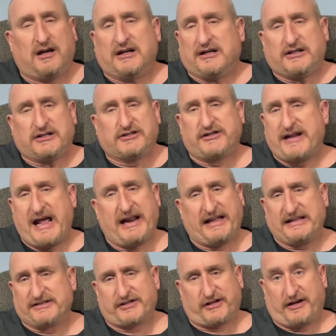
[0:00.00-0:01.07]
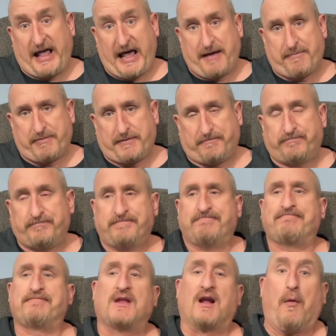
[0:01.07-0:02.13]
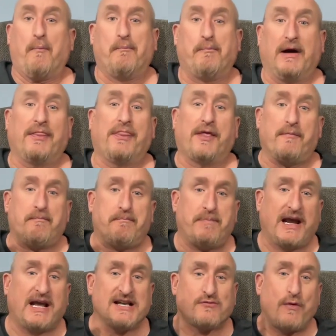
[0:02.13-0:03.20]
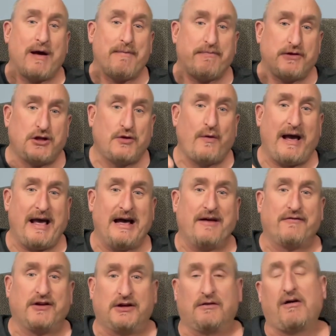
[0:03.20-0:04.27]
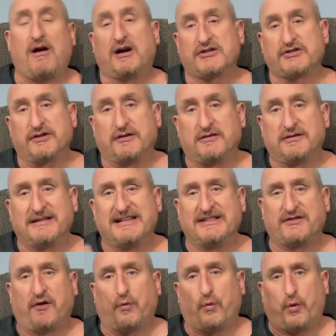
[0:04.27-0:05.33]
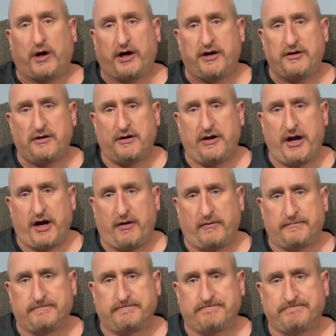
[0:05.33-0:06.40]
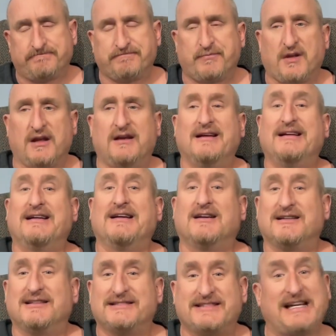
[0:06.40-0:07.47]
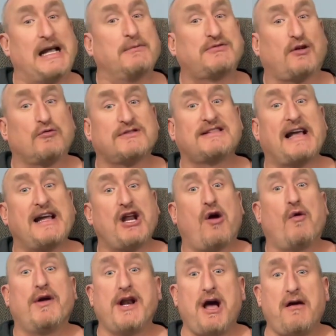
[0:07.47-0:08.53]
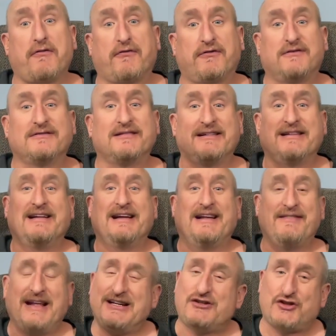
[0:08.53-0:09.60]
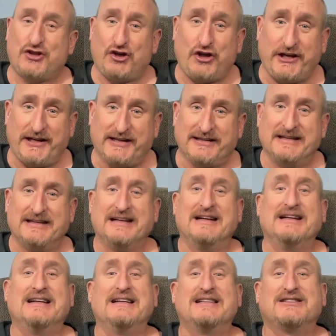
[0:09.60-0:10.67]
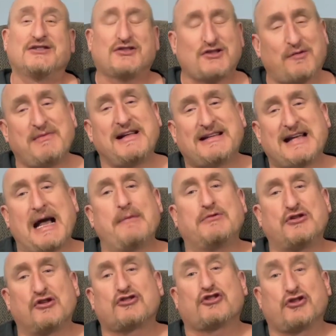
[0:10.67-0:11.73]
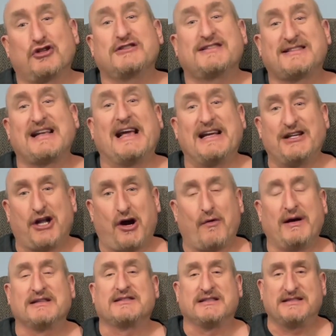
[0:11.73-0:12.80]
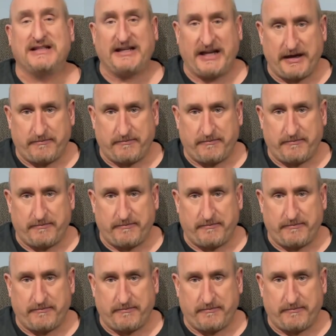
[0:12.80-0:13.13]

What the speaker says: Shenanigans are going to happen. But the biggest weapon you have in your arsenal is the word no. DMs don't say no enough, and they should. So many times you should say no as a DM.